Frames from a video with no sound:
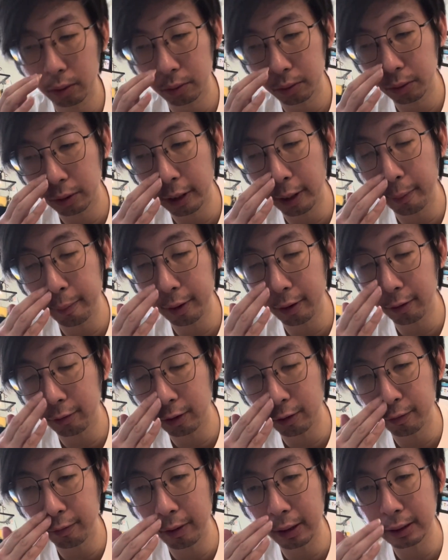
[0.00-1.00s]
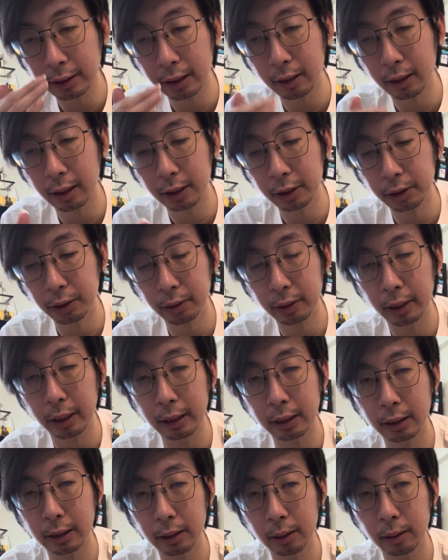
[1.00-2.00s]
get rid of the fats and cholesterol
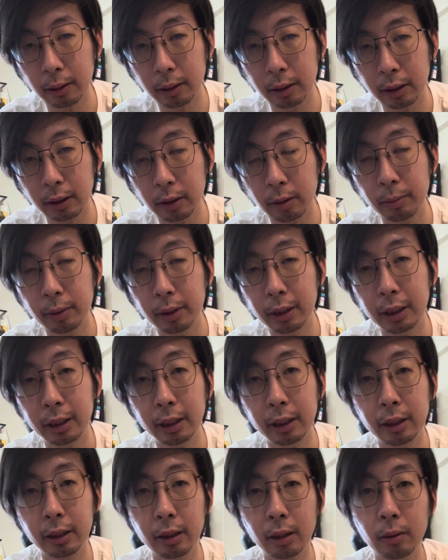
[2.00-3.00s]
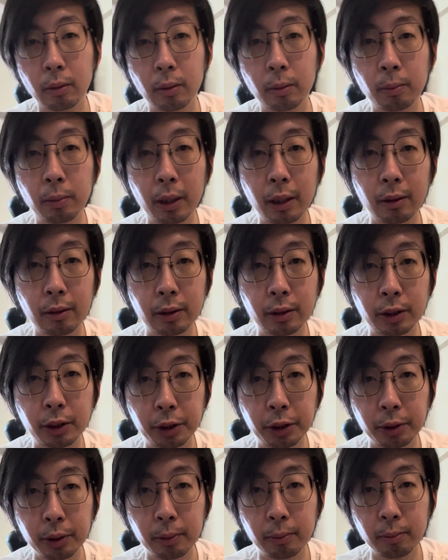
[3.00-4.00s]
that's accumulated in our
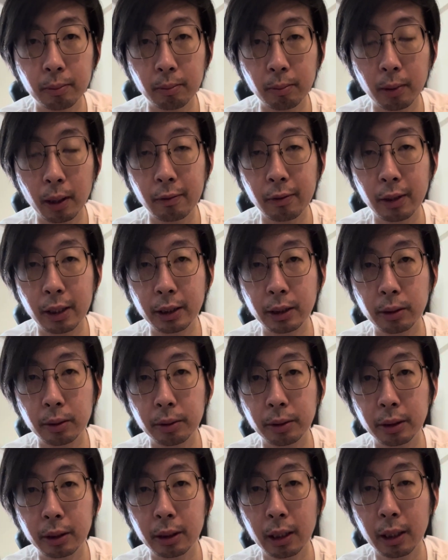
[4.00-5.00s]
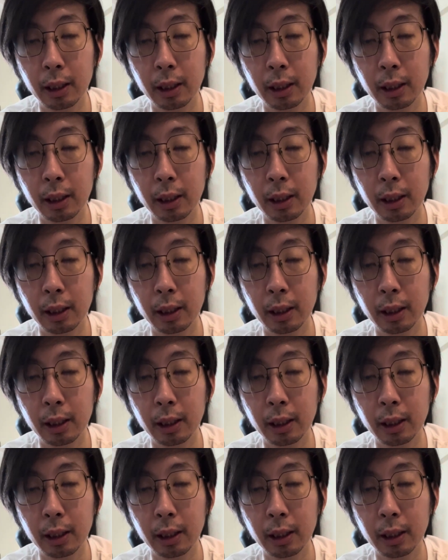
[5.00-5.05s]
bloodstream, blood vessels.